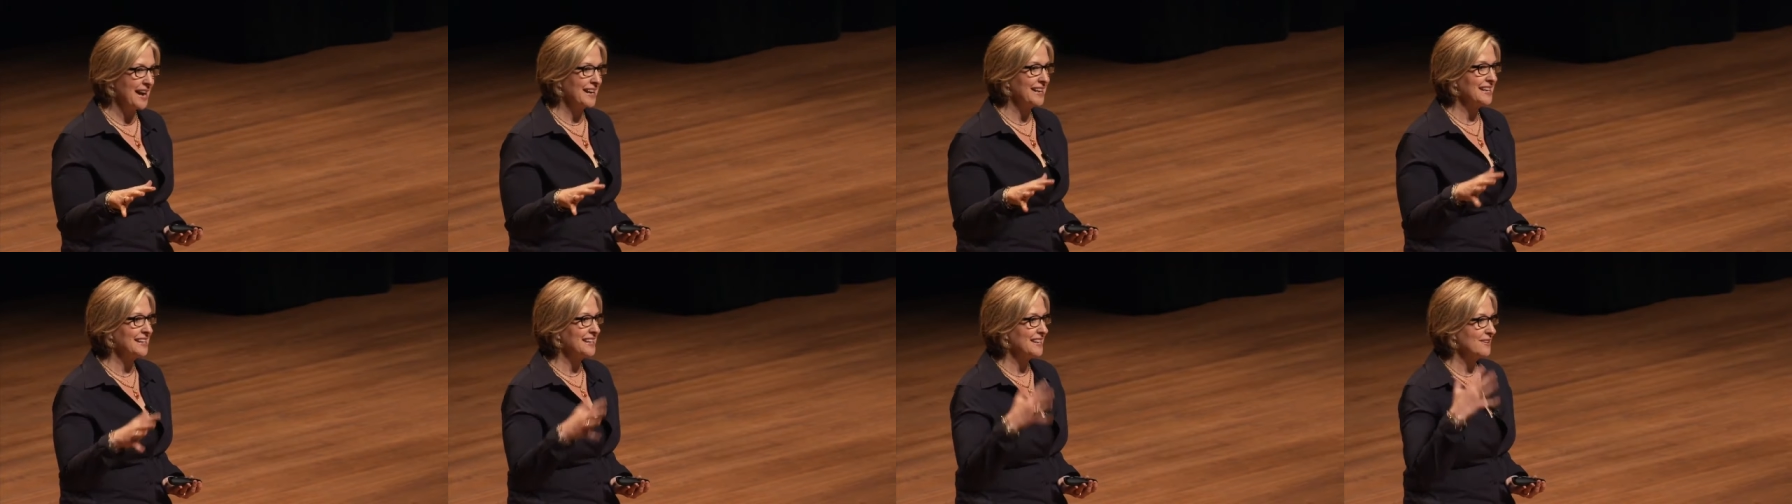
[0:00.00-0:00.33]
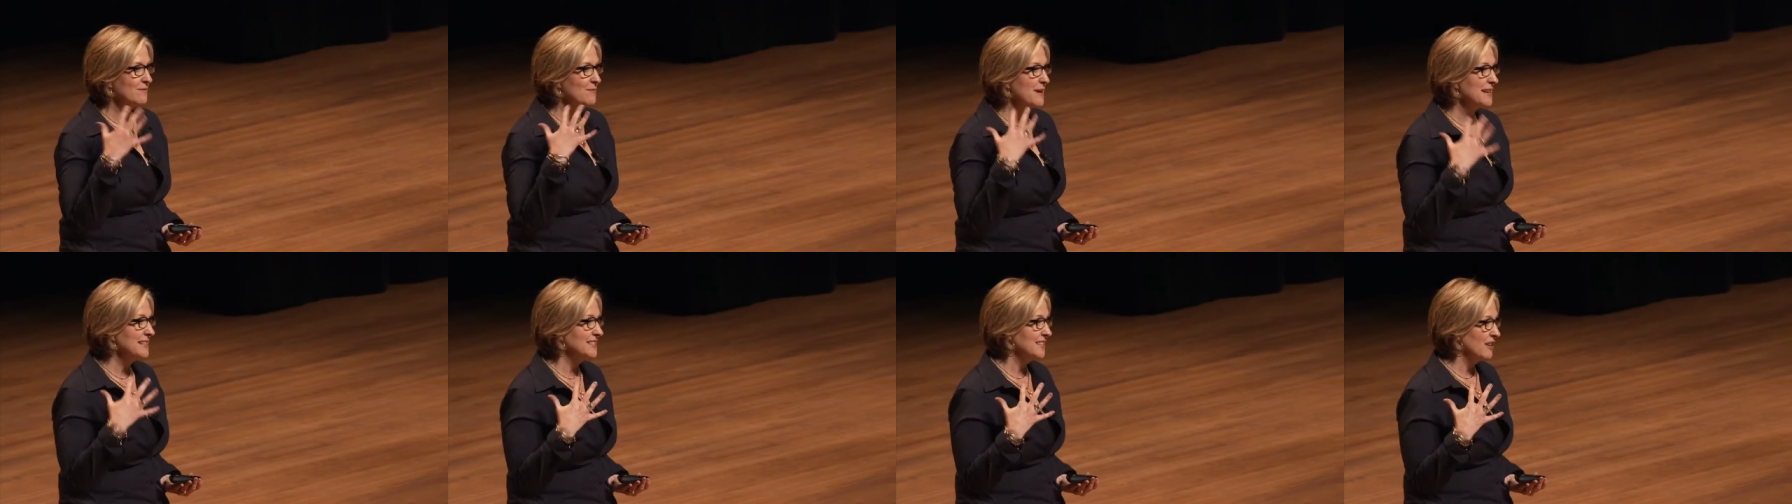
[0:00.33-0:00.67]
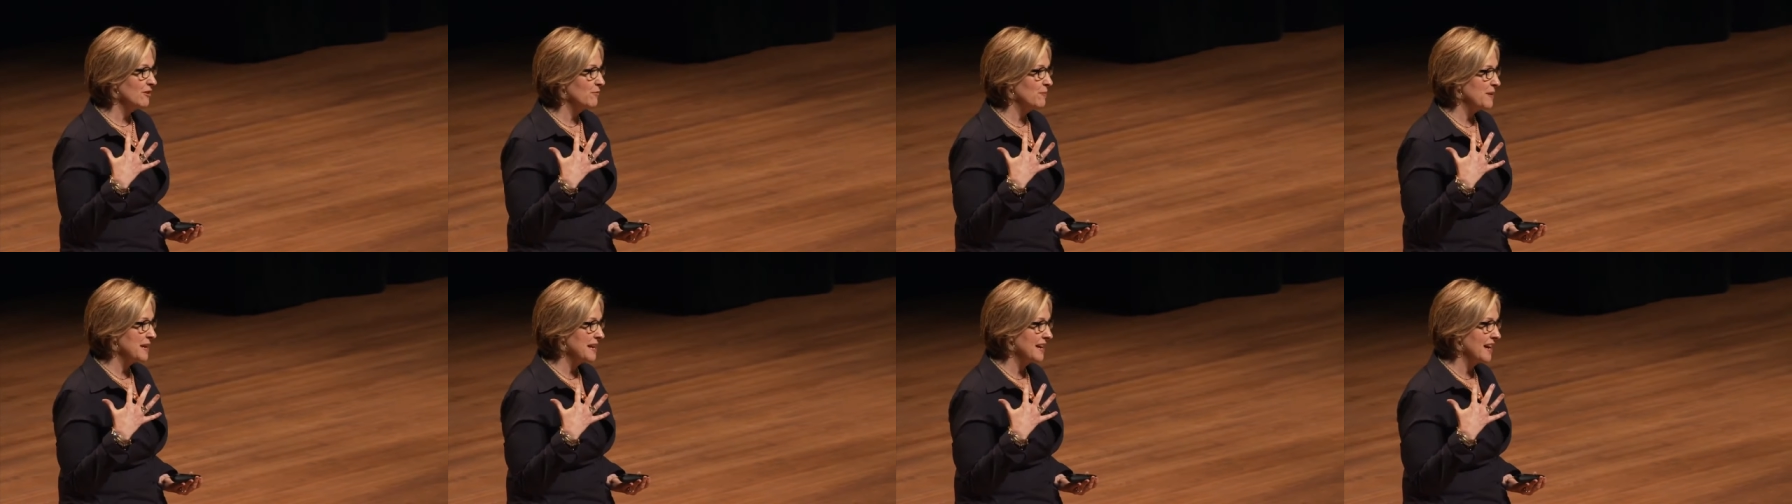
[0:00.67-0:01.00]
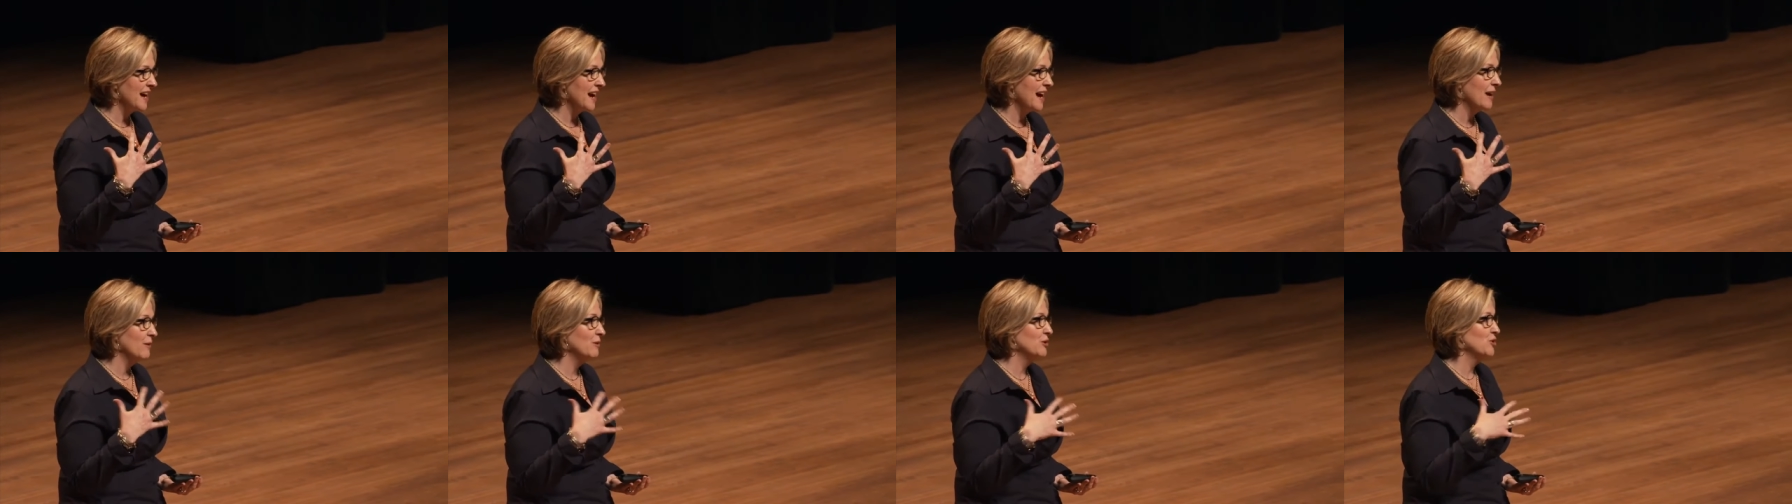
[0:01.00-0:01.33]
I could give myself
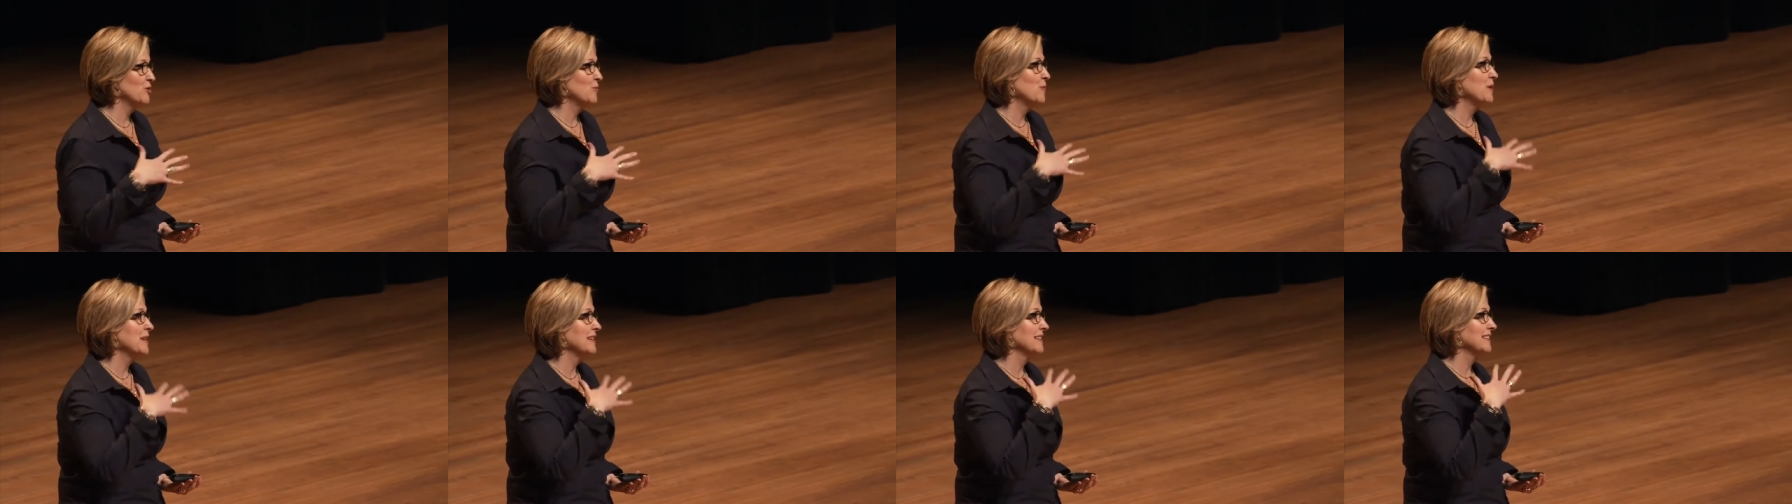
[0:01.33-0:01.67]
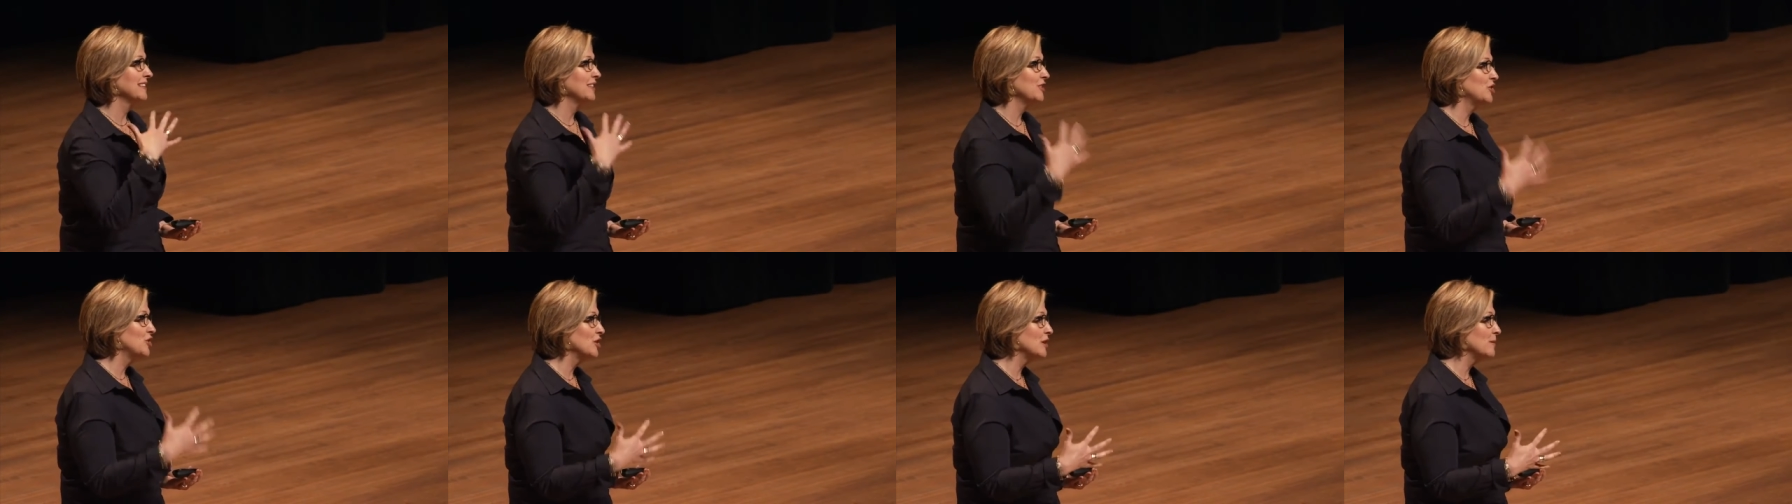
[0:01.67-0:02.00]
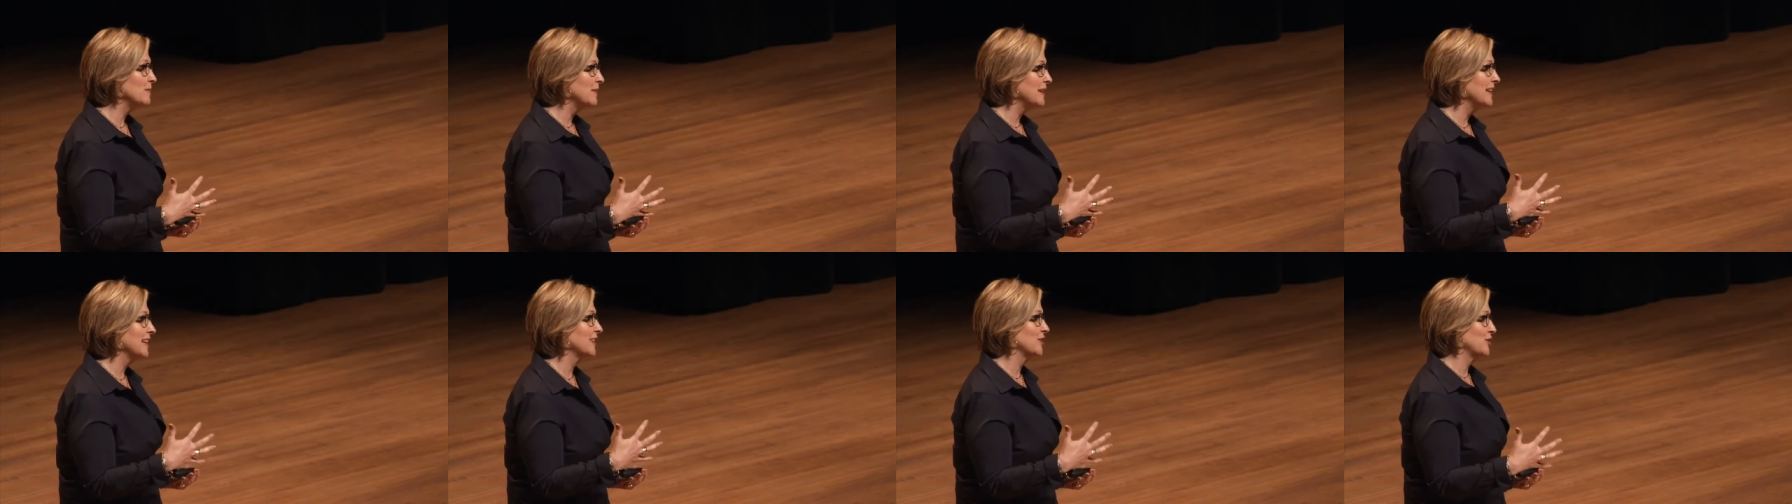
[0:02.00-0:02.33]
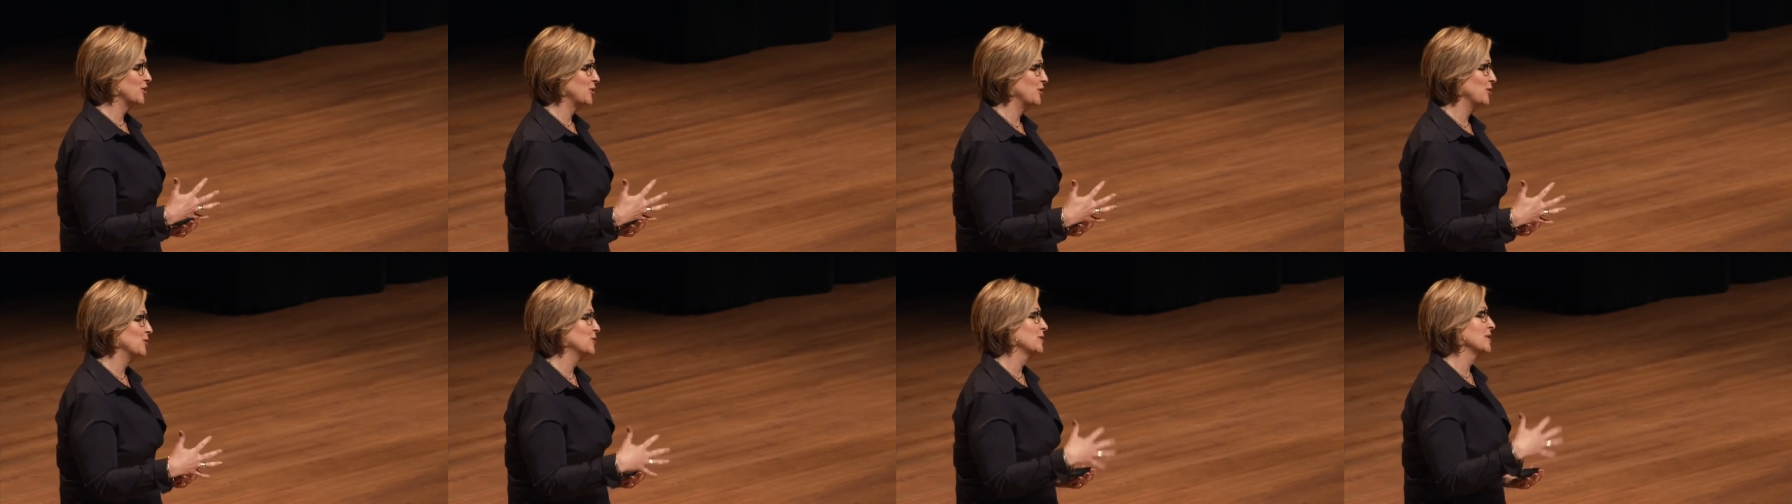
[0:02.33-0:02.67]
pink eye, which would be a legitimate
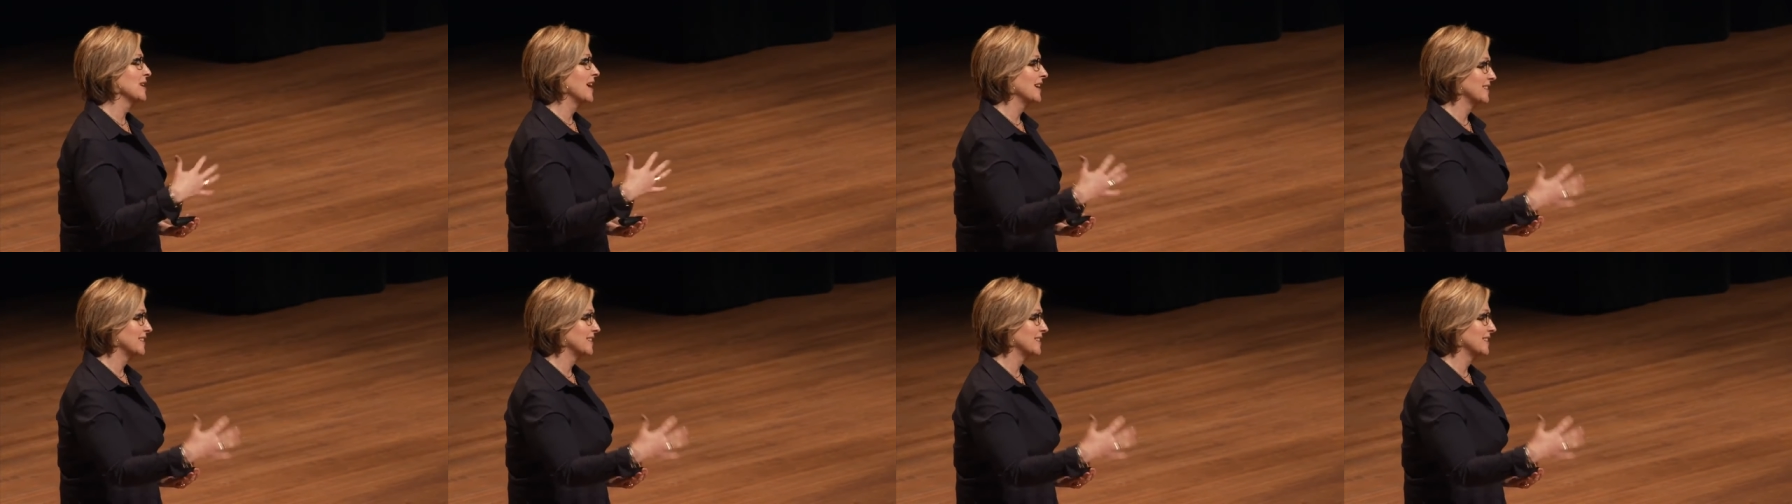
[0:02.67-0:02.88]
excuse